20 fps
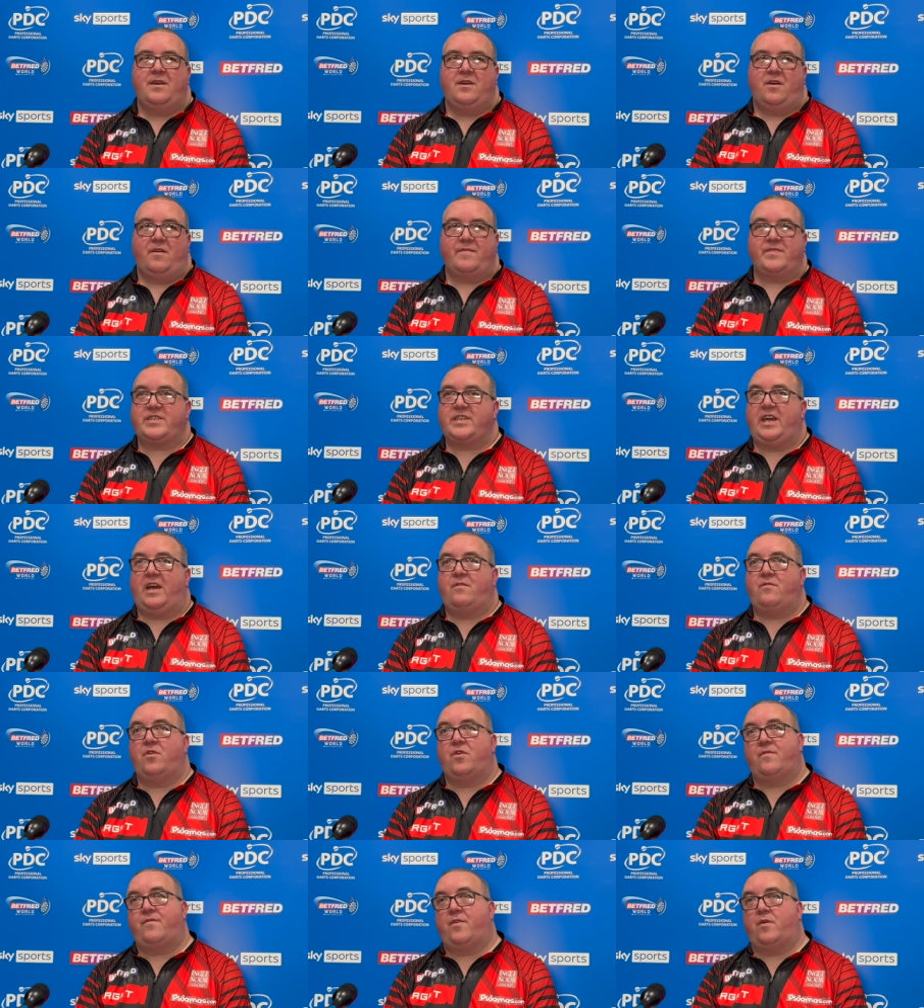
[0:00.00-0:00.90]
obviously I
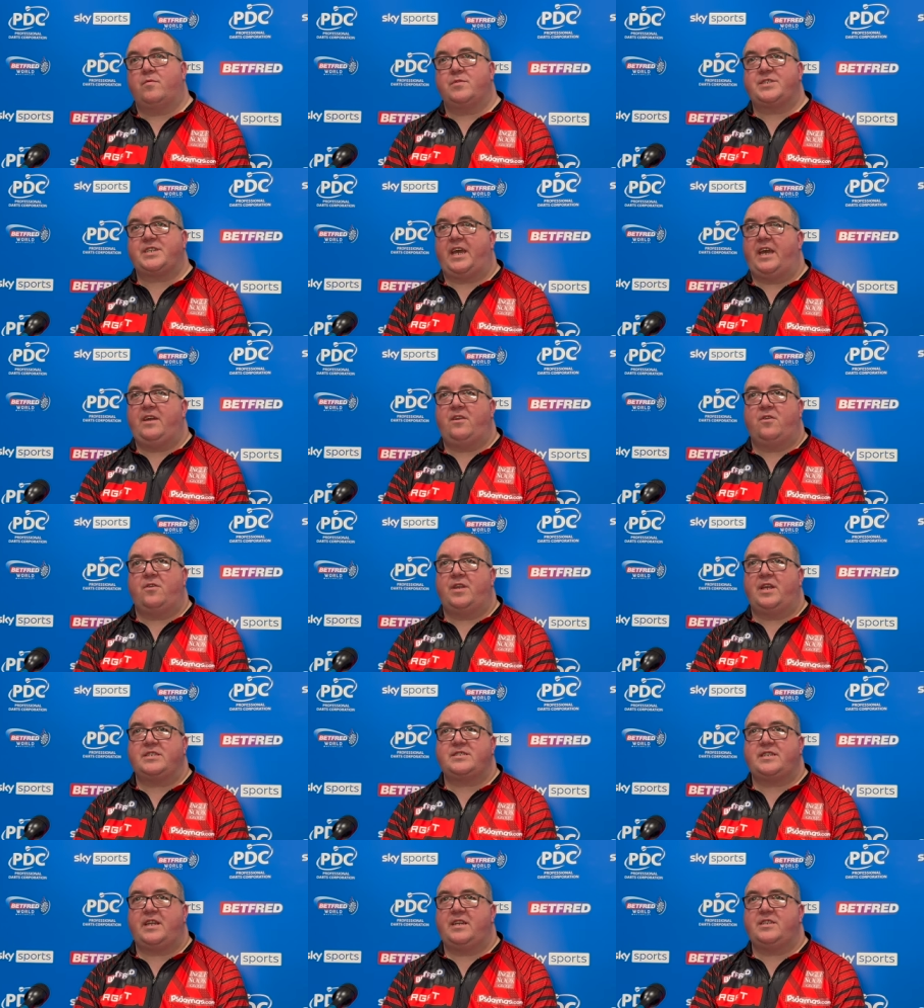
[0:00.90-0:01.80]
look forward to getting on
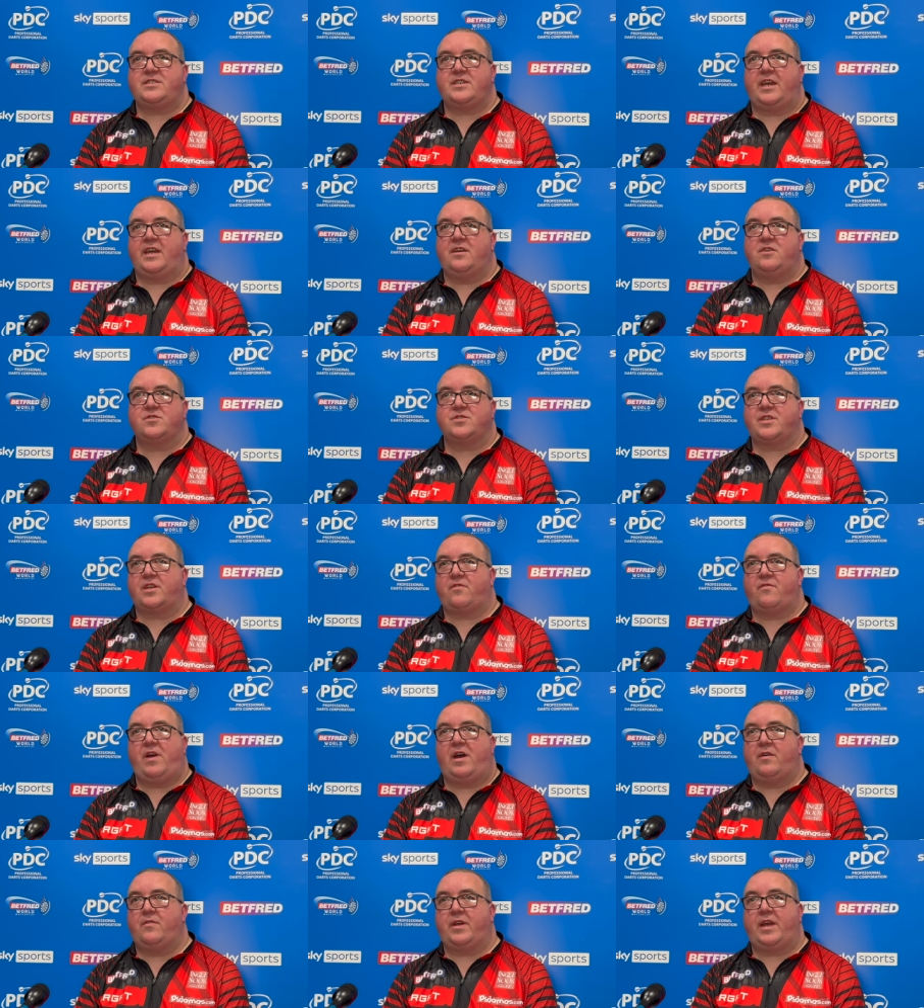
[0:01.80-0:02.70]
that stage again, because the
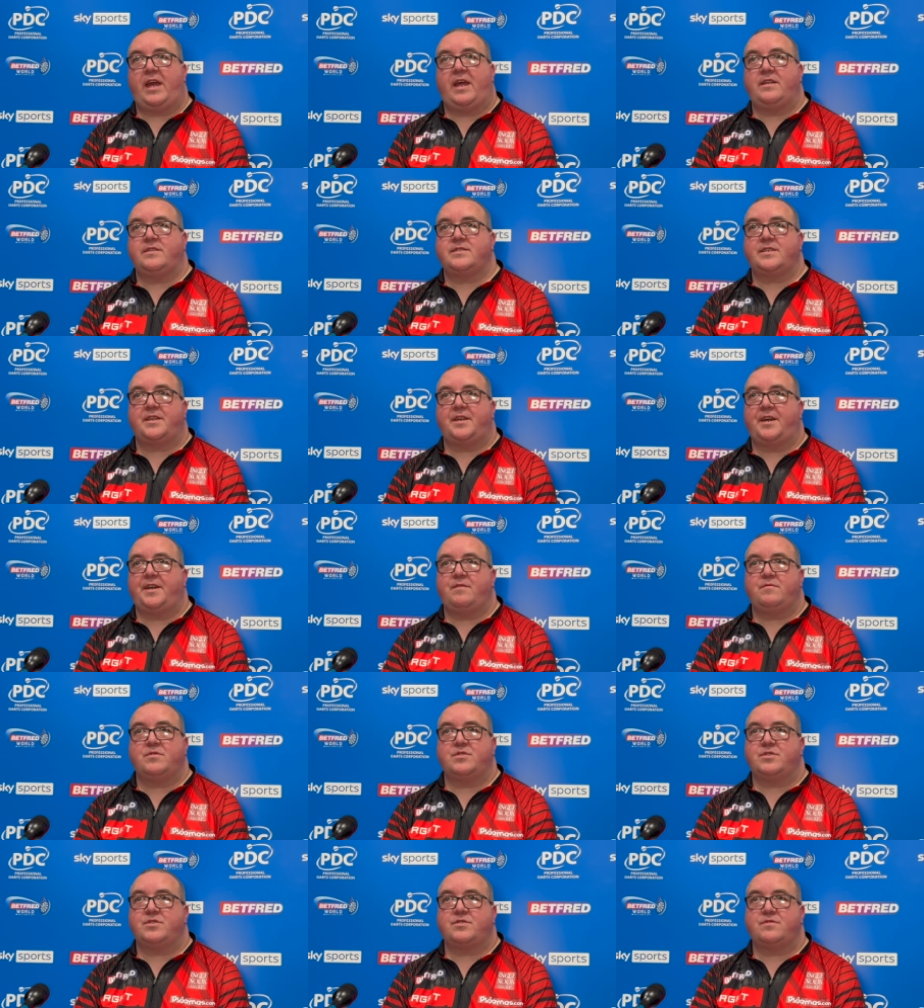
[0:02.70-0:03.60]
crowd again tonight
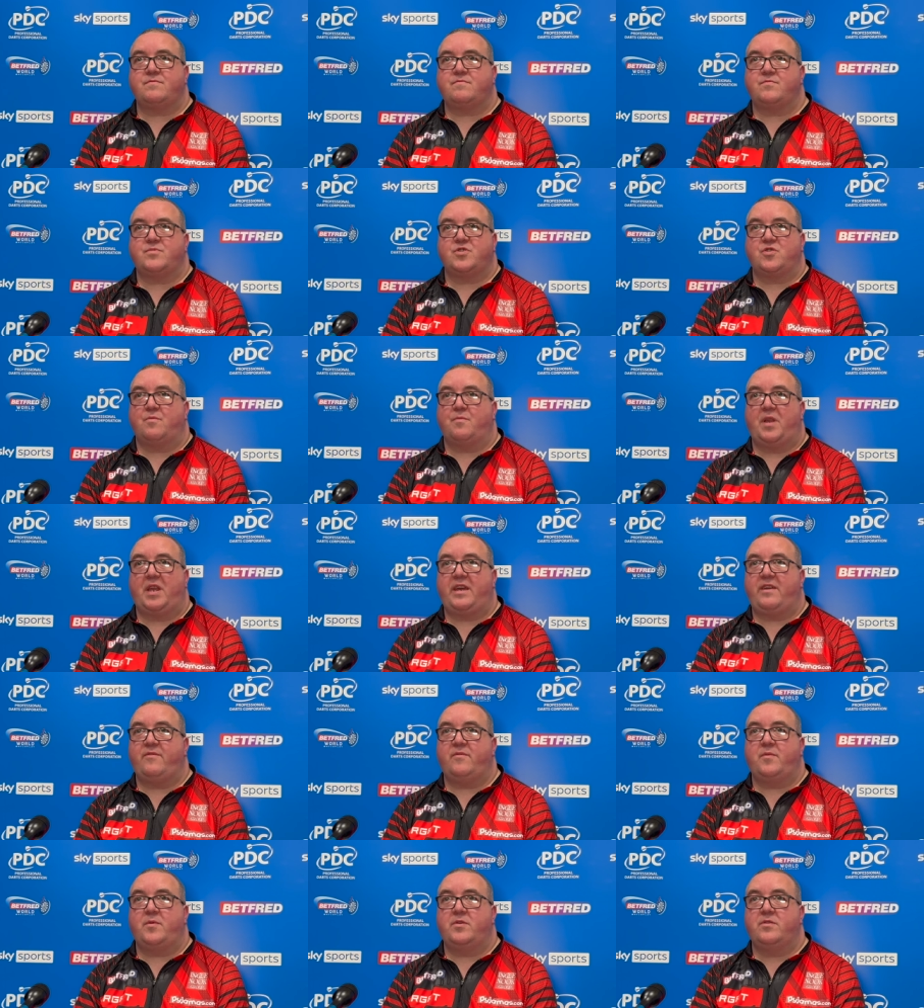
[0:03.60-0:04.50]
was
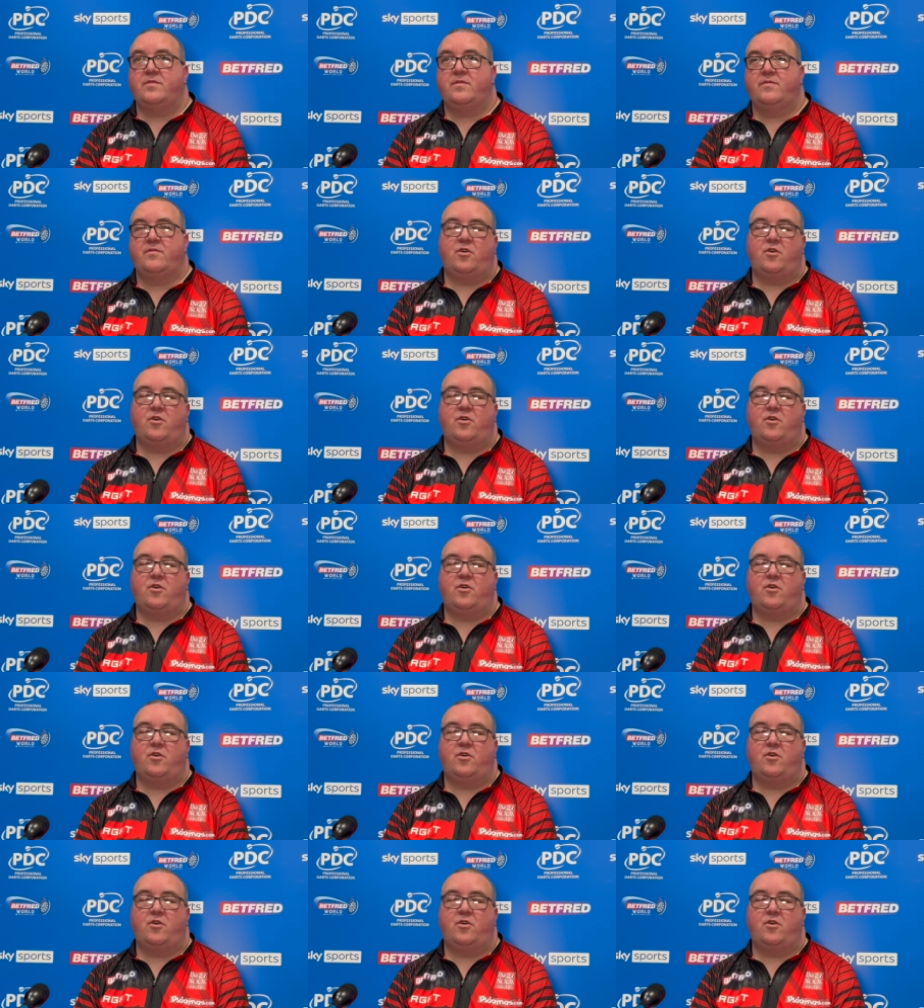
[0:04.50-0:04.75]
unbelievable.